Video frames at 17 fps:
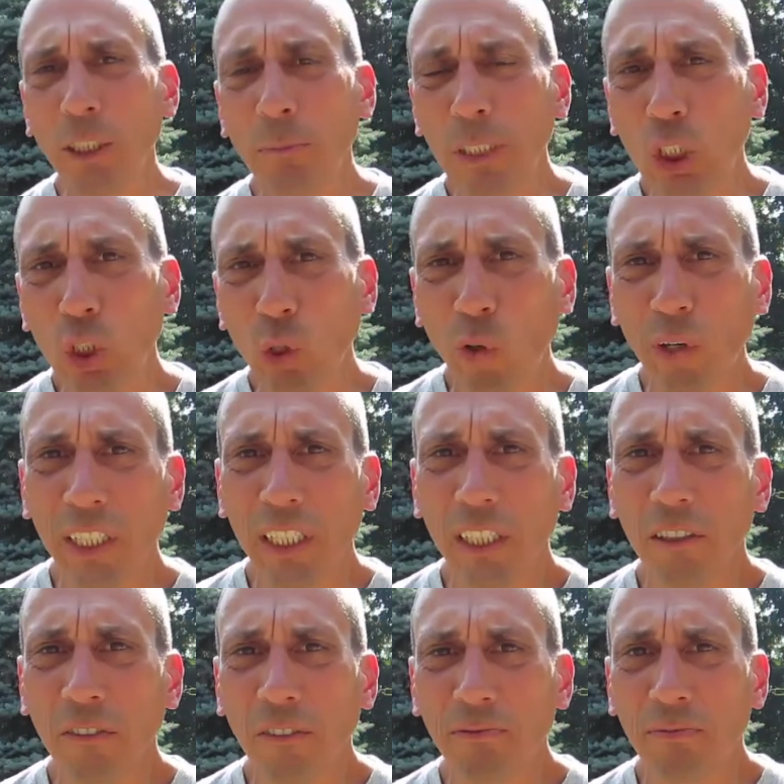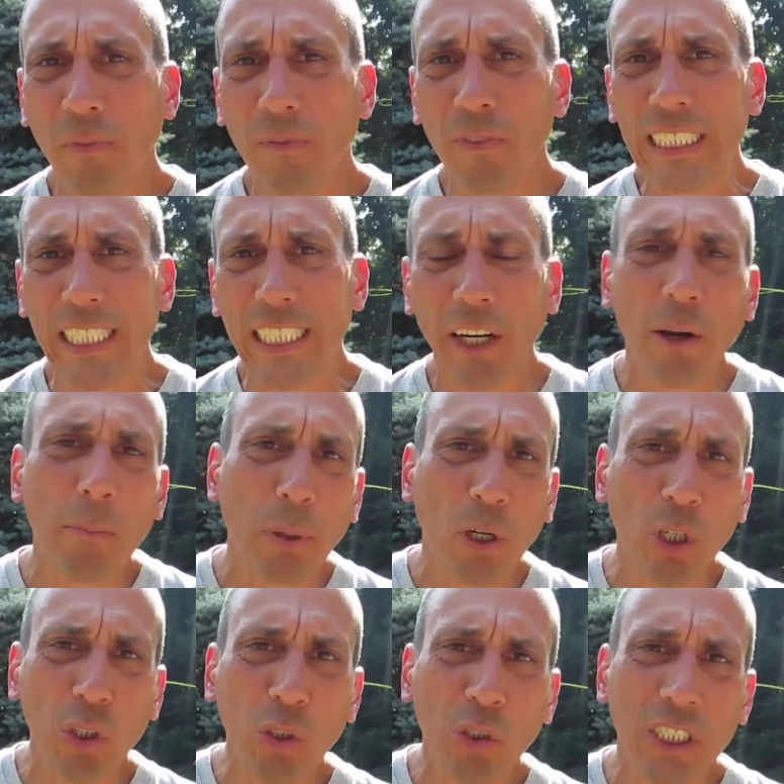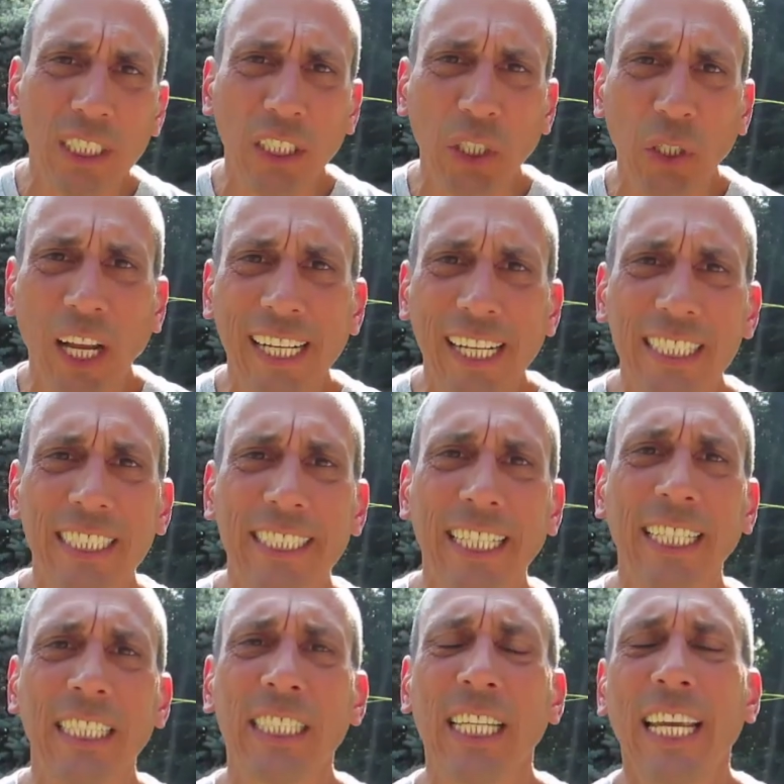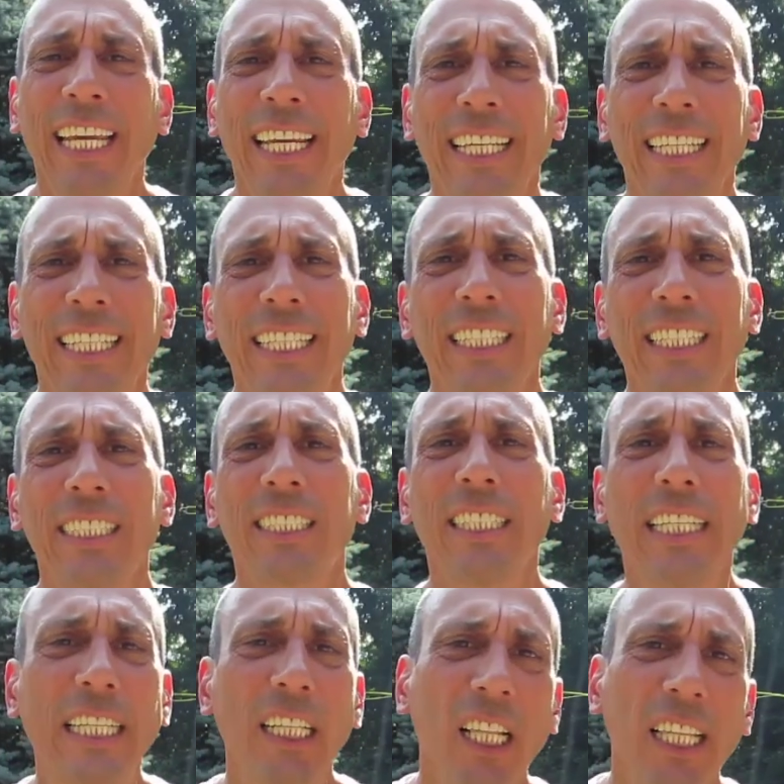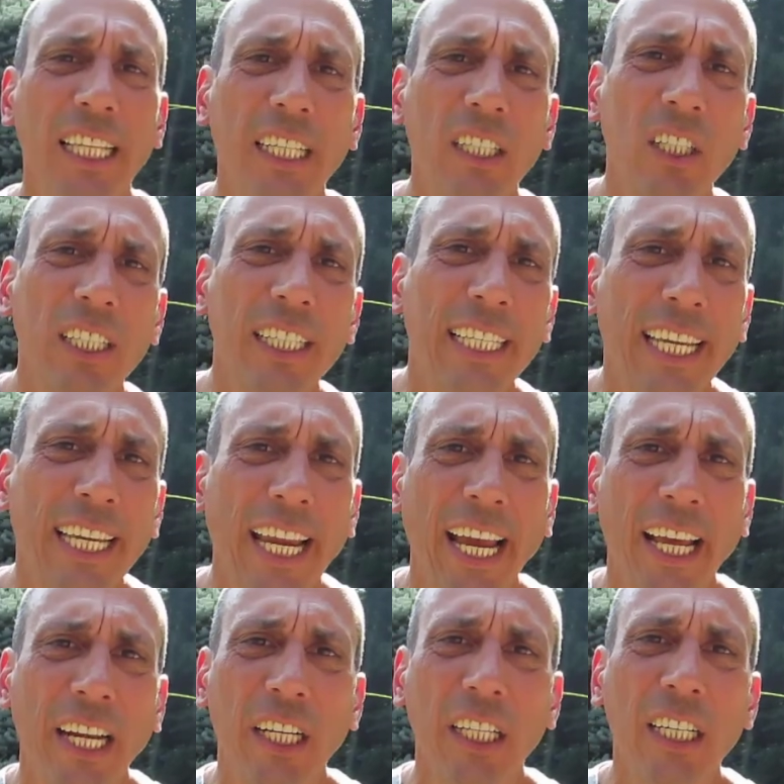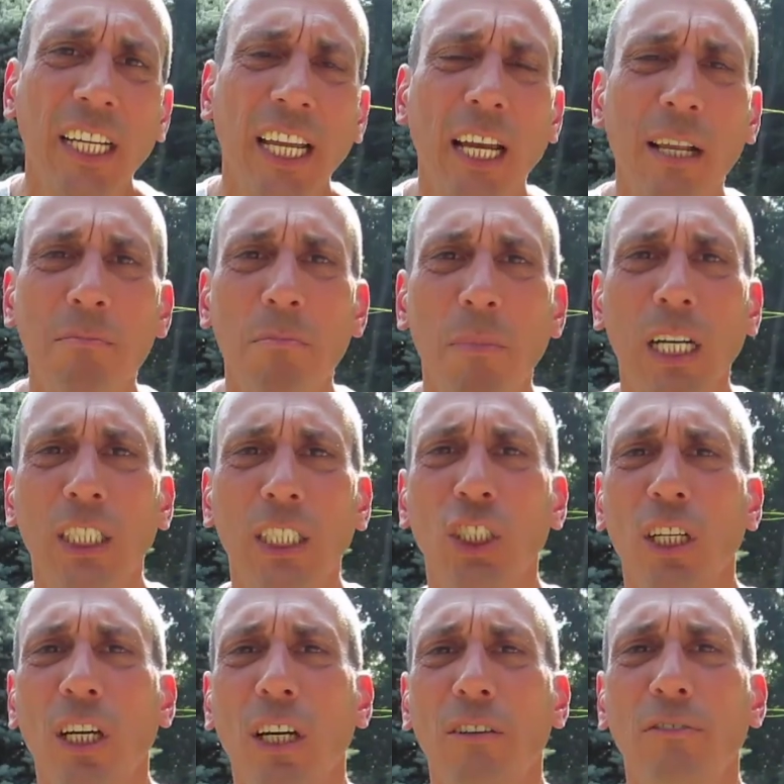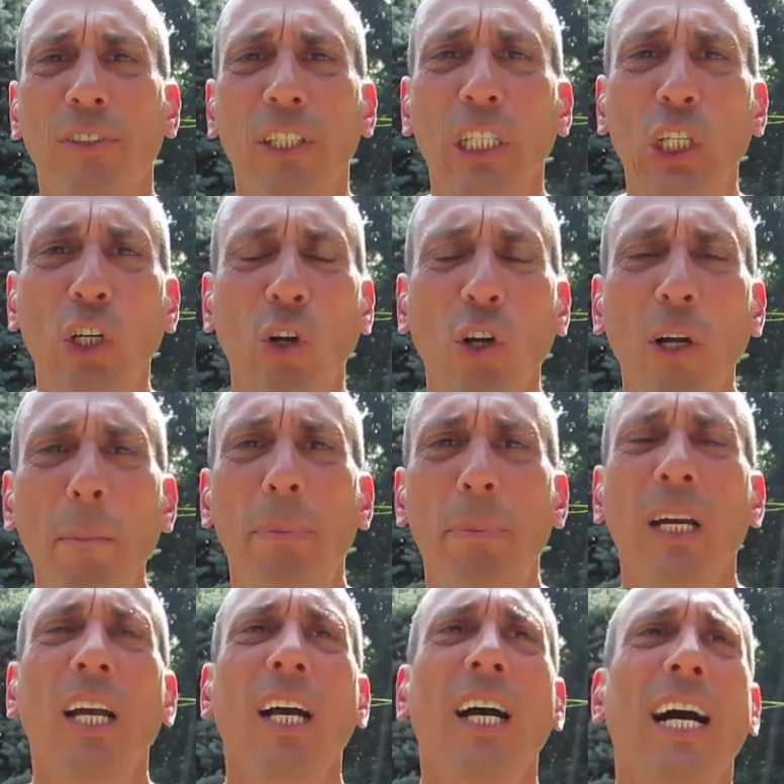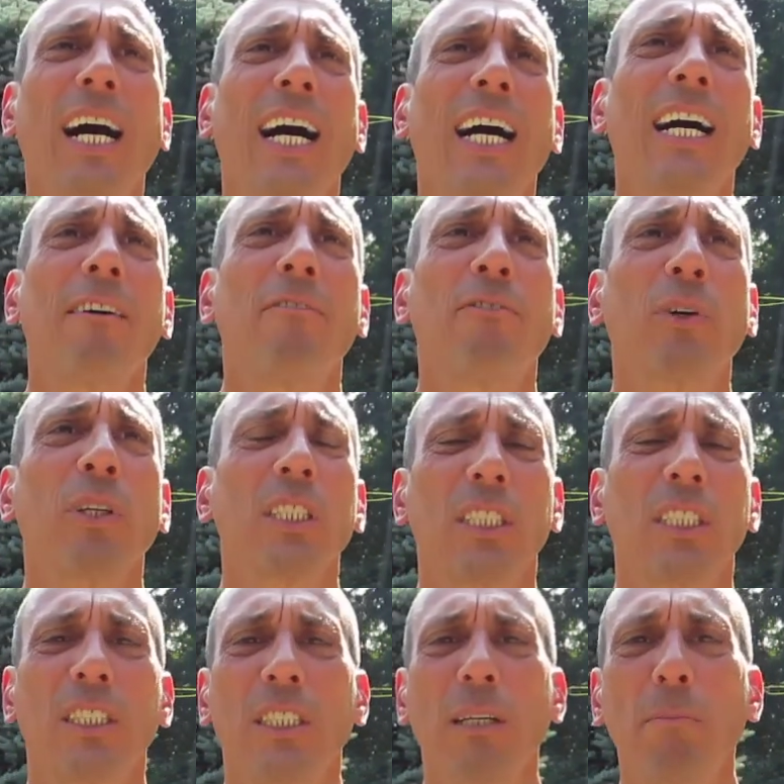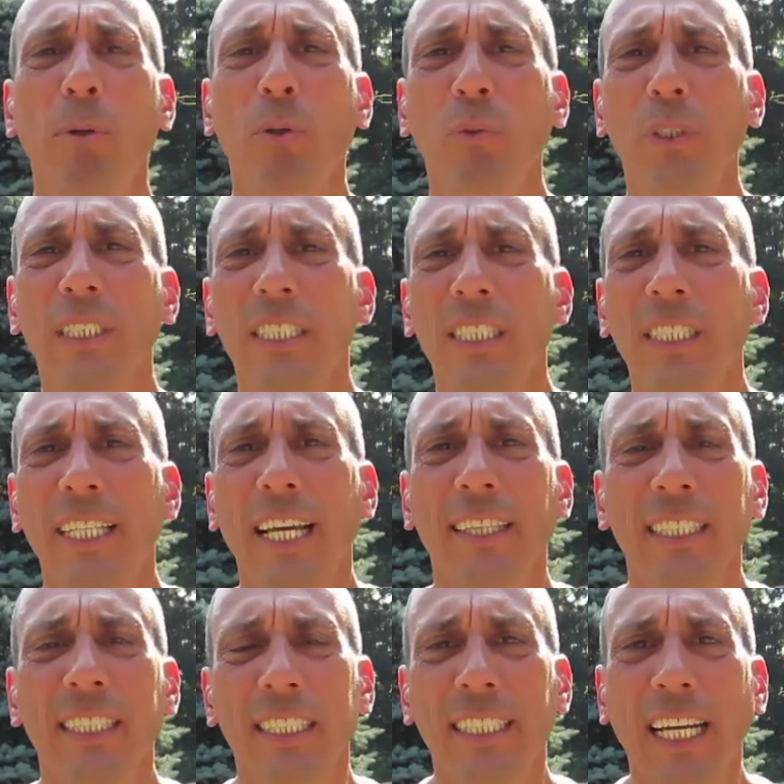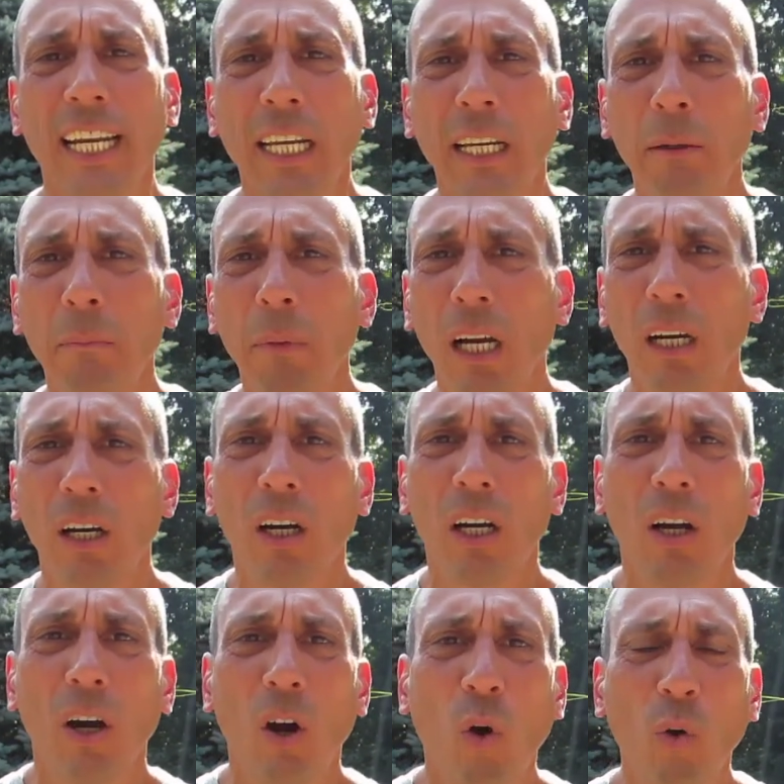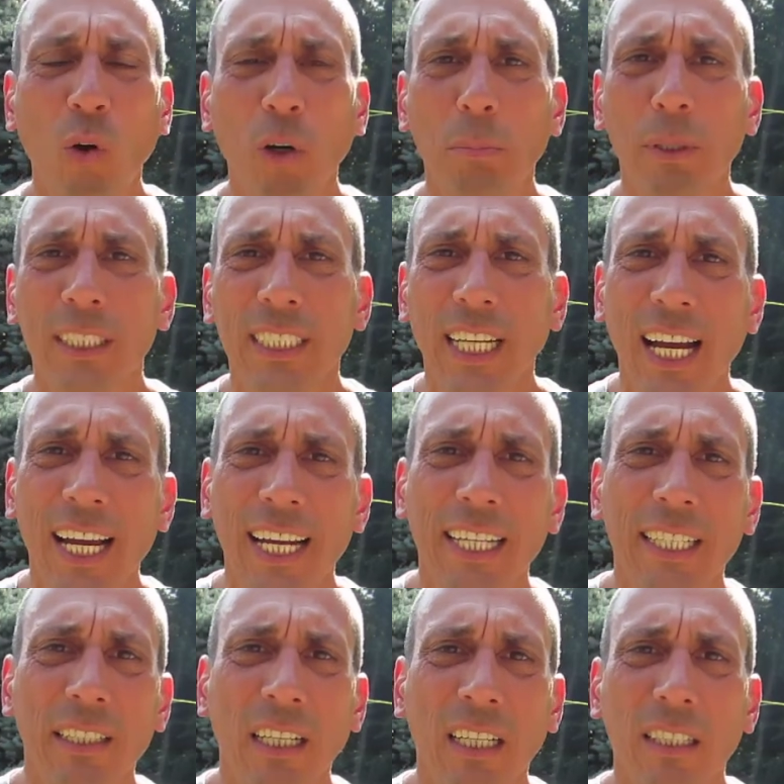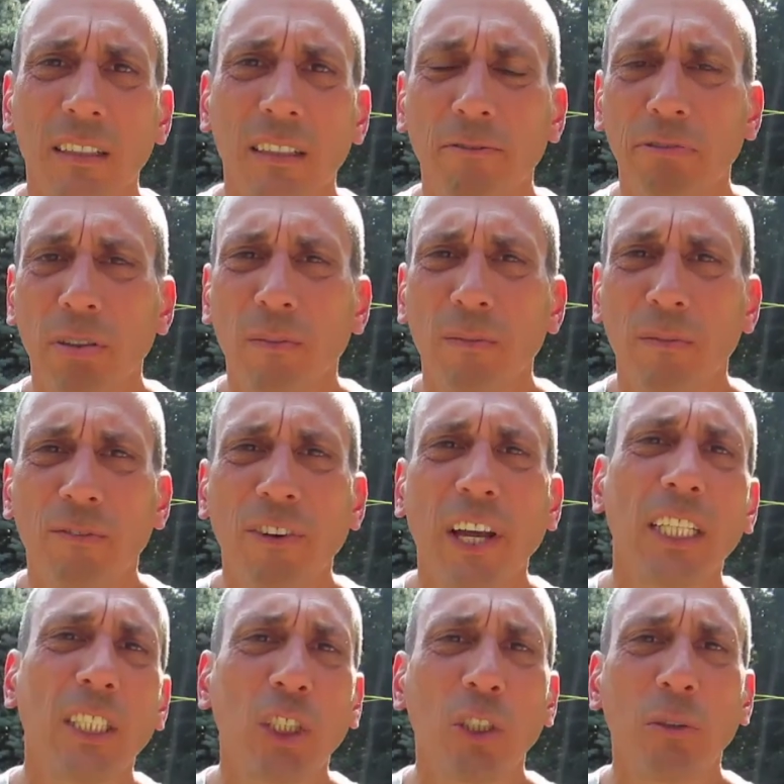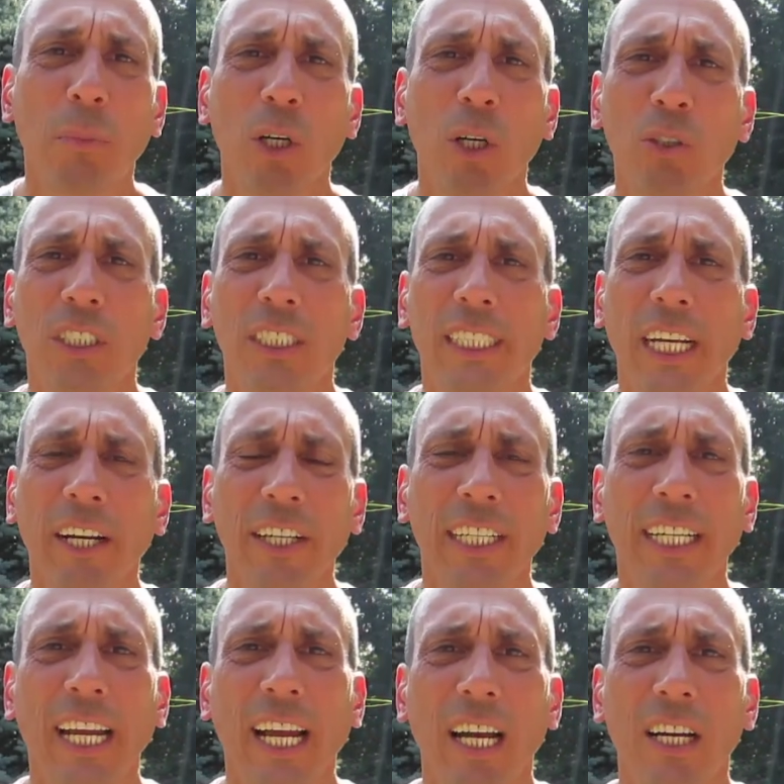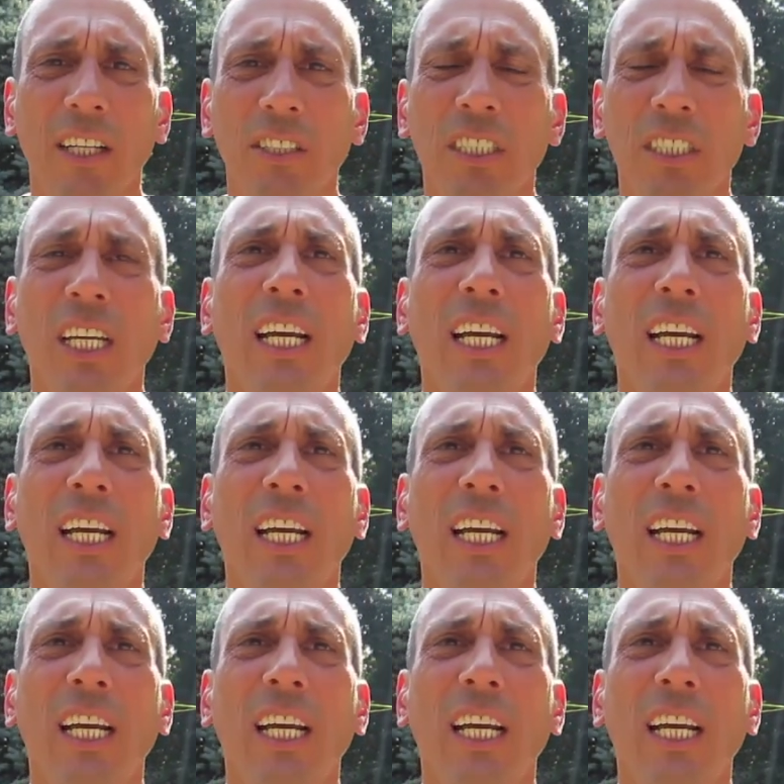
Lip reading: majority of dairy produced in the United States is illegal in Canada and much of Europe for the simple reason that the same horrible diet fed to most dairy cows